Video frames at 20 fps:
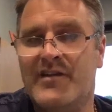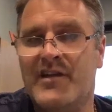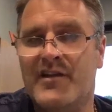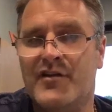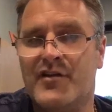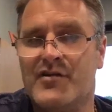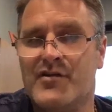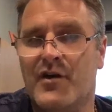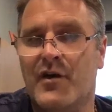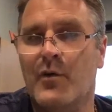
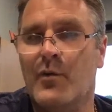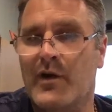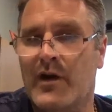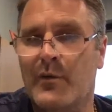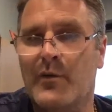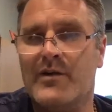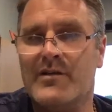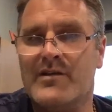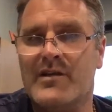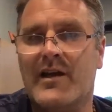years old when I
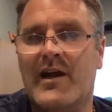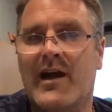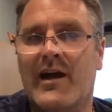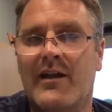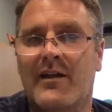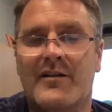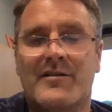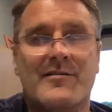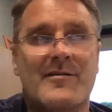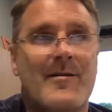went to
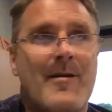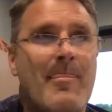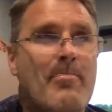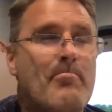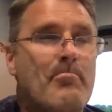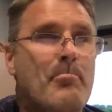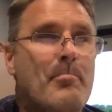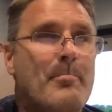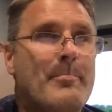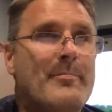college.
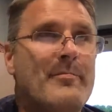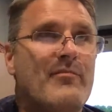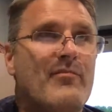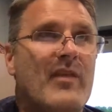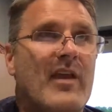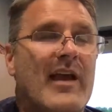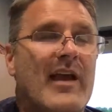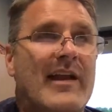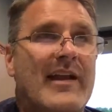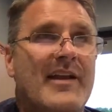Mm-hmm.
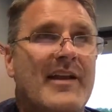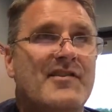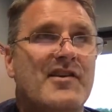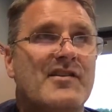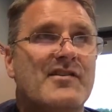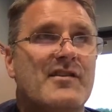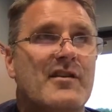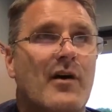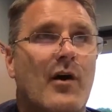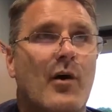And he
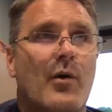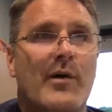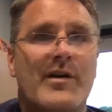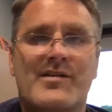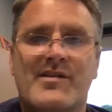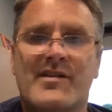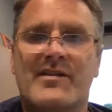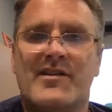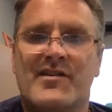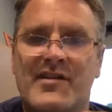just
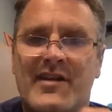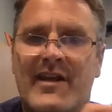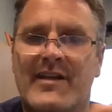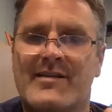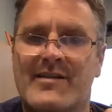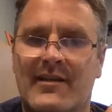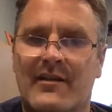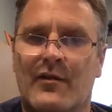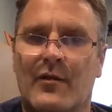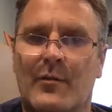always just gets
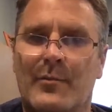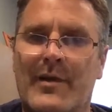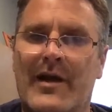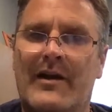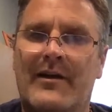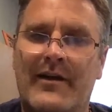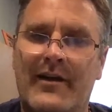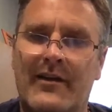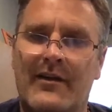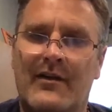a little
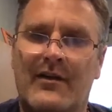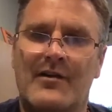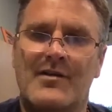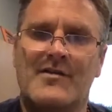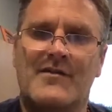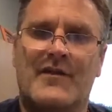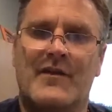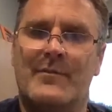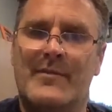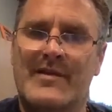better. He learns
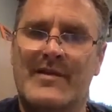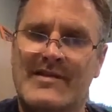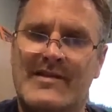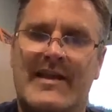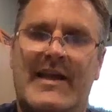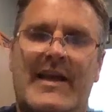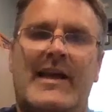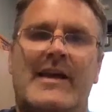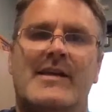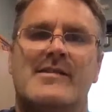from
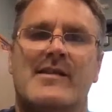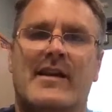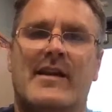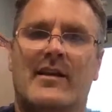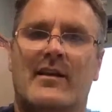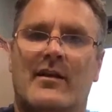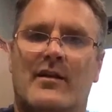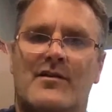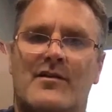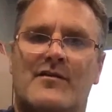mistakes and he
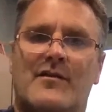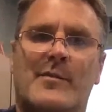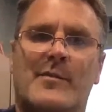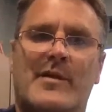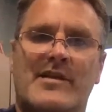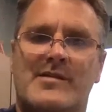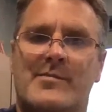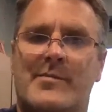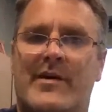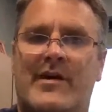learns from
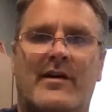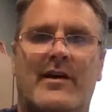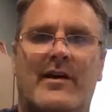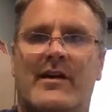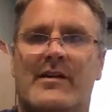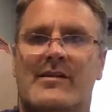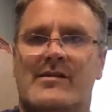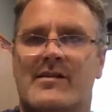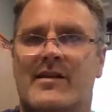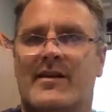
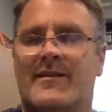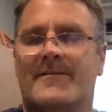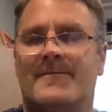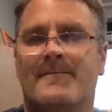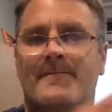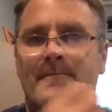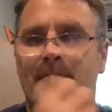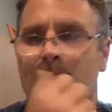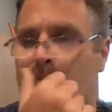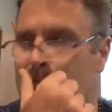experience. And
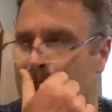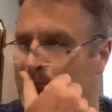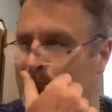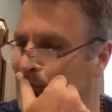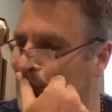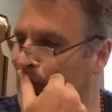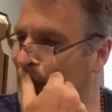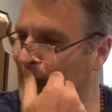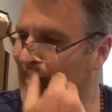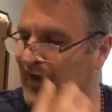
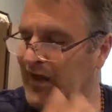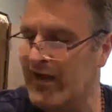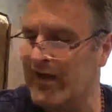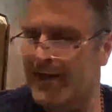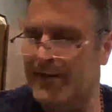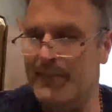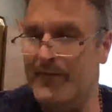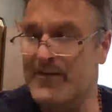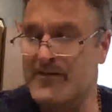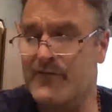
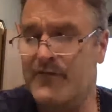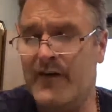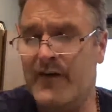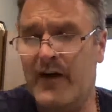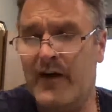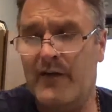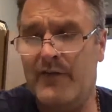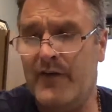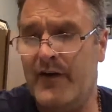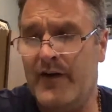uh, he's
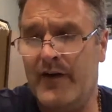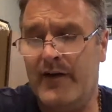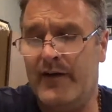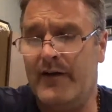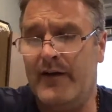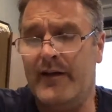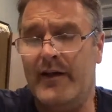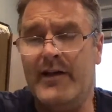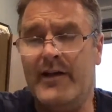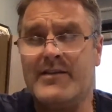very, very.
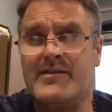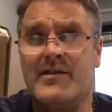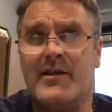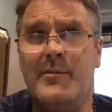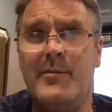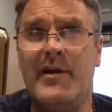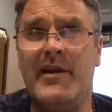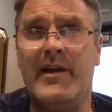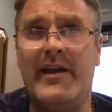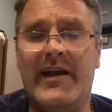His
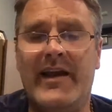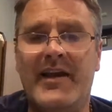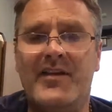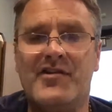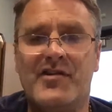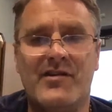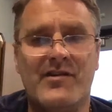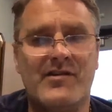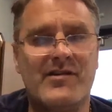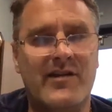
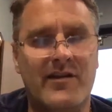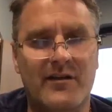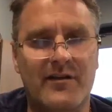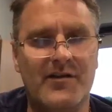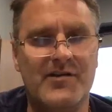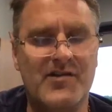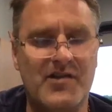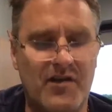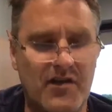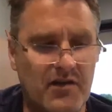communication
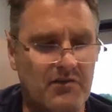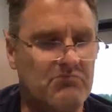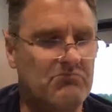skills are,